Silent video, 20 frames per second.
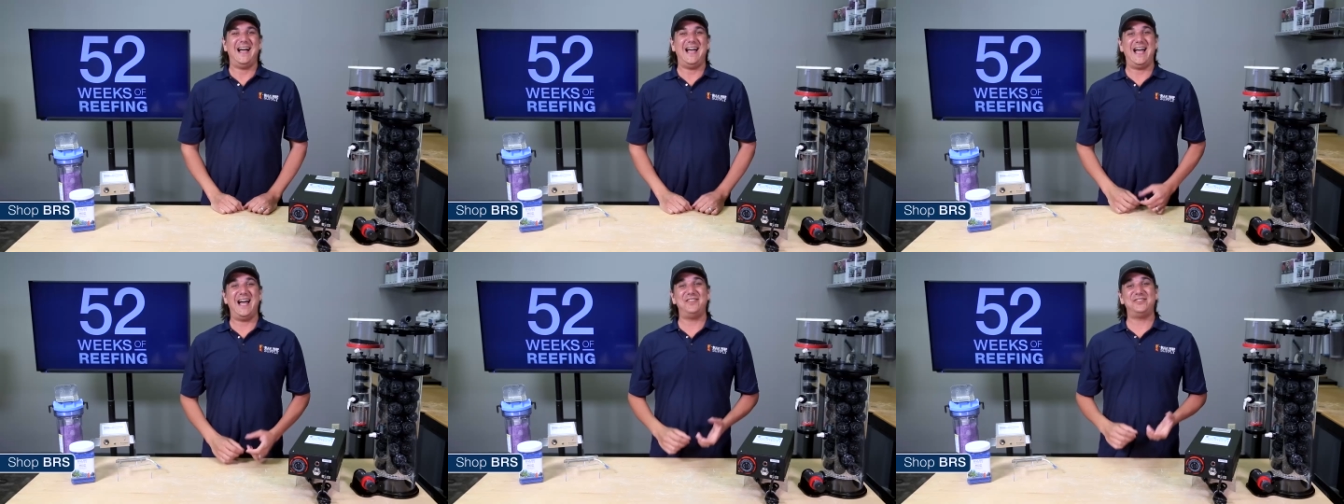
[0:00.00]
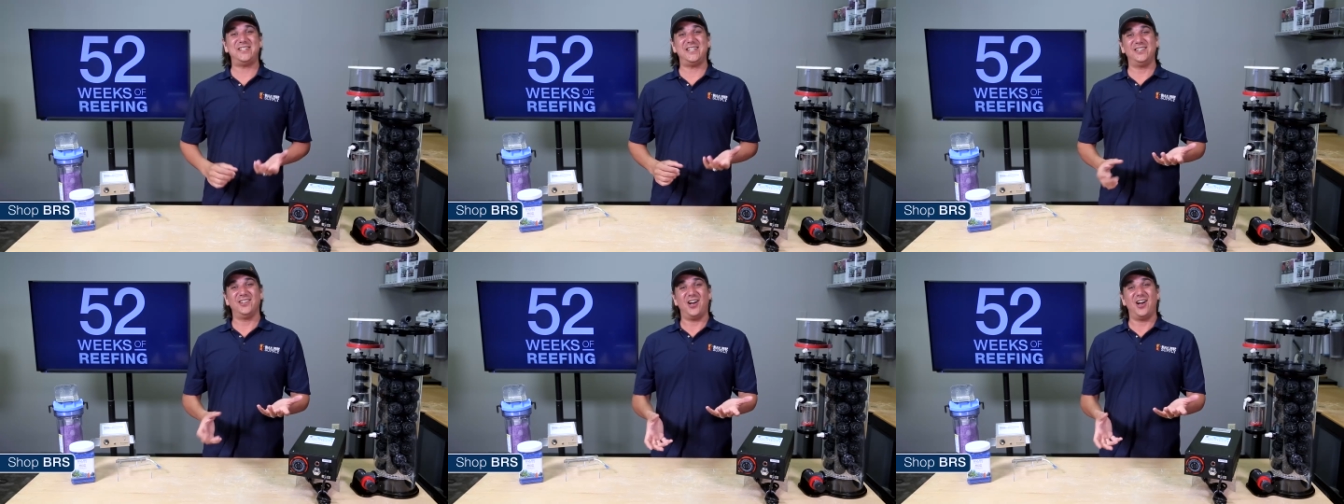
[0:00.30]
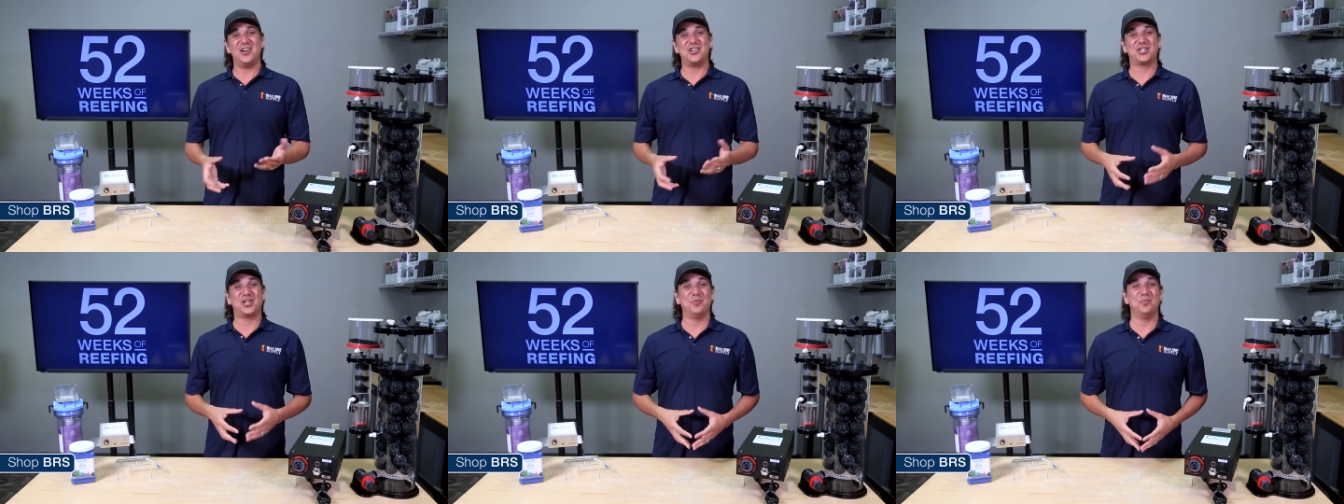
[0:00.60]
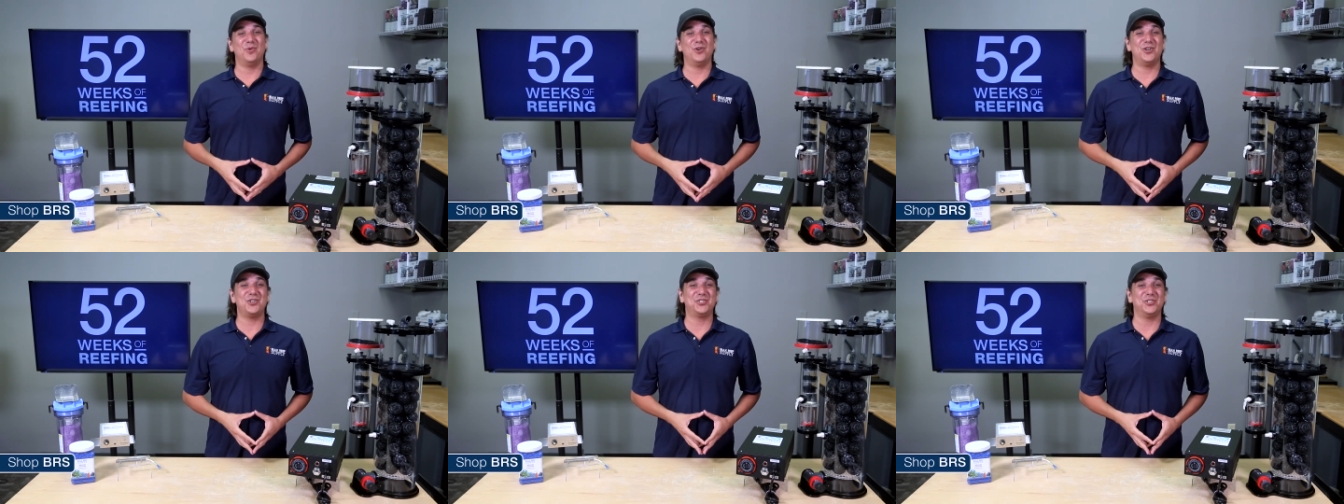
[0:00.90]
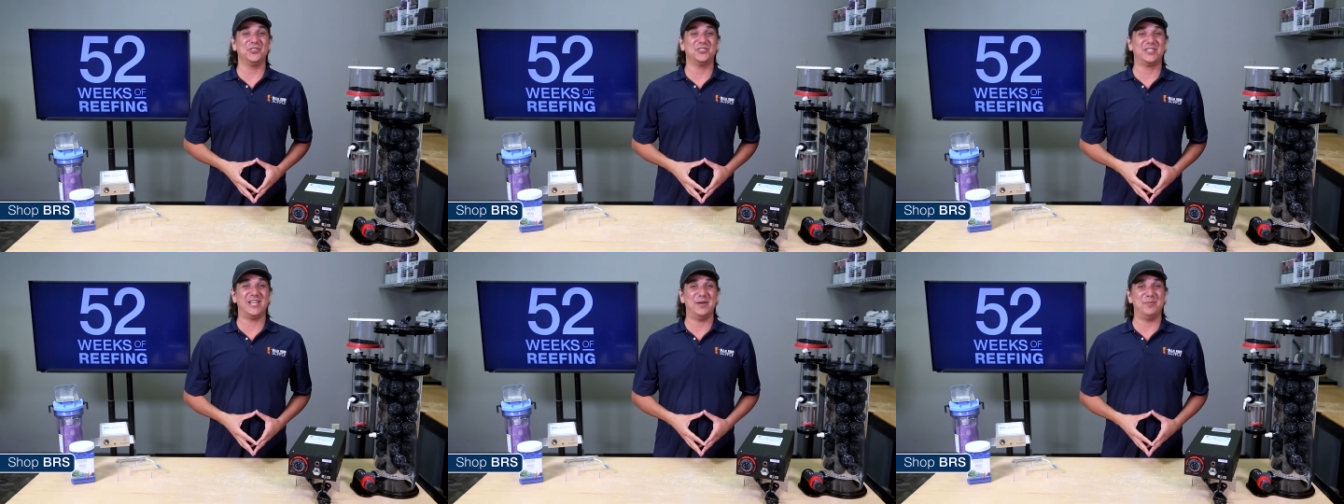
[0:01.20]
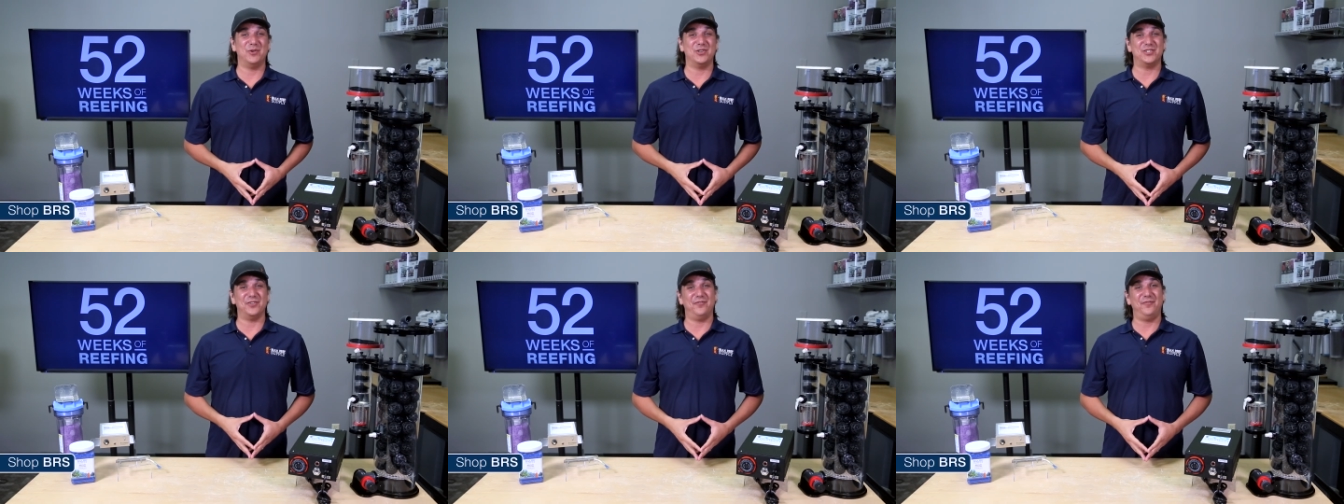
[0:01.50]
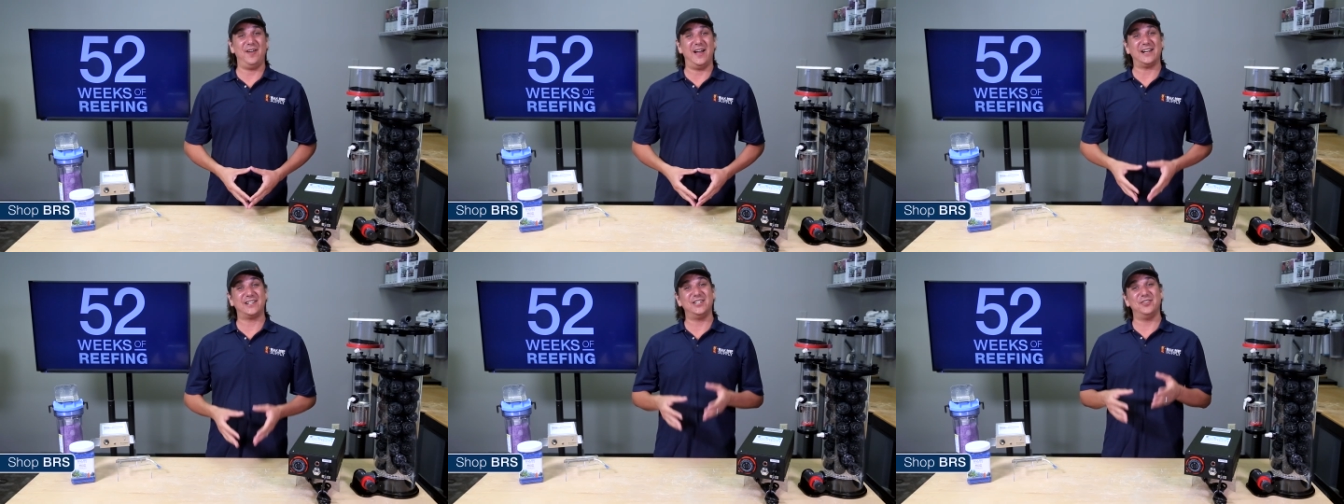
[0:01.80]
I have seen large commercial skimmers
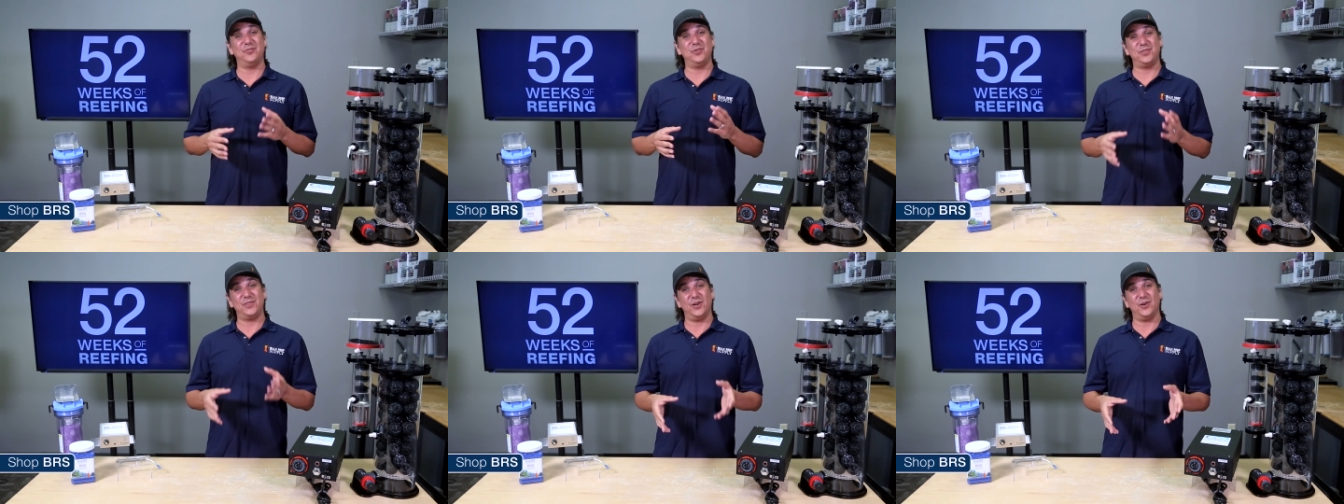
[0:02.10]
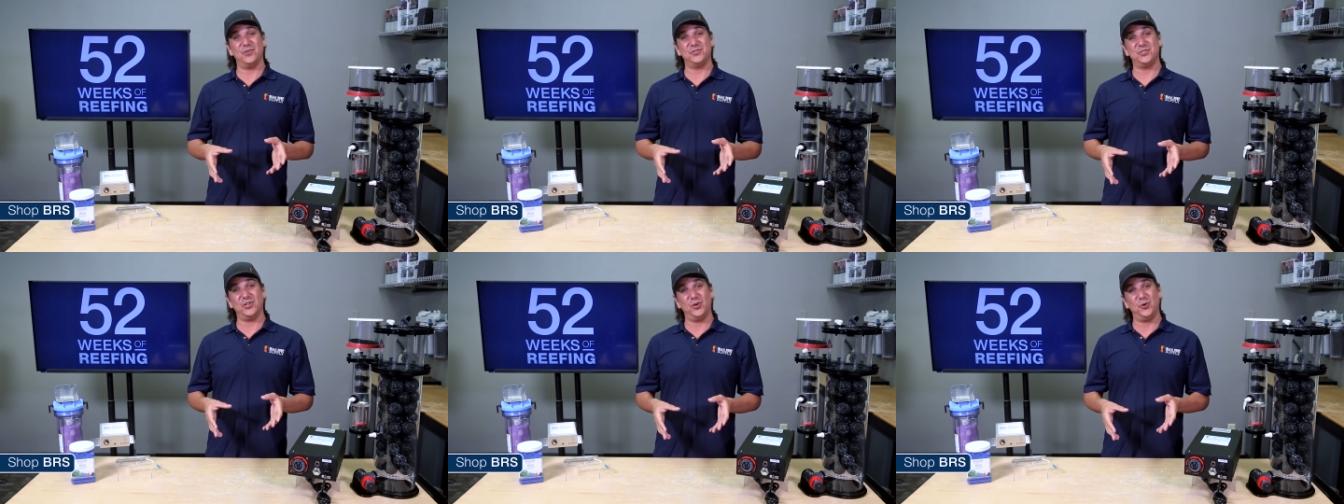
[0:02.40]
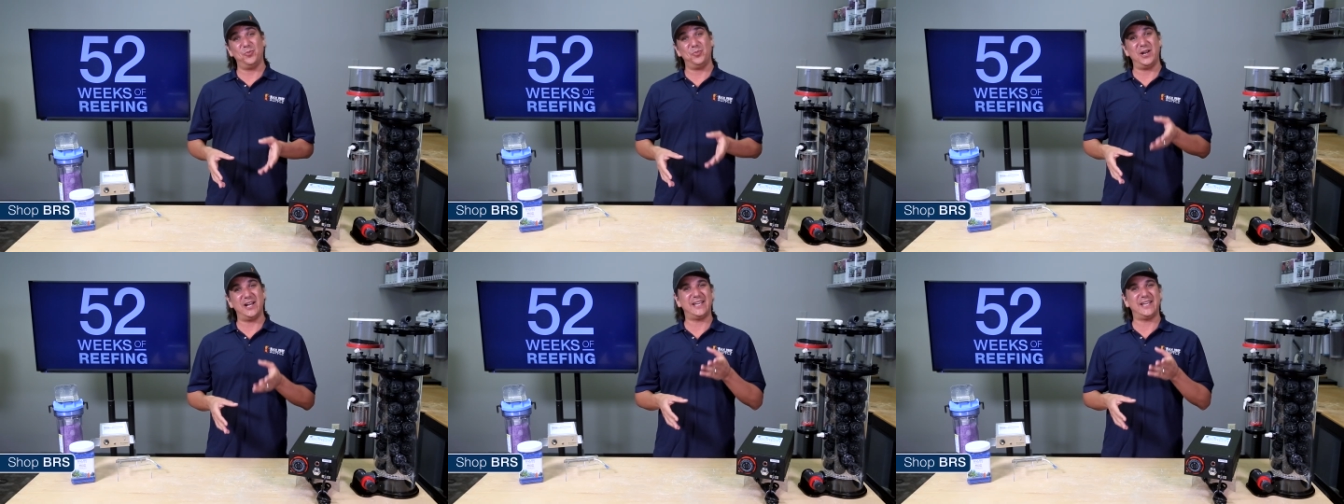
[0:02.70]
effective with ozone,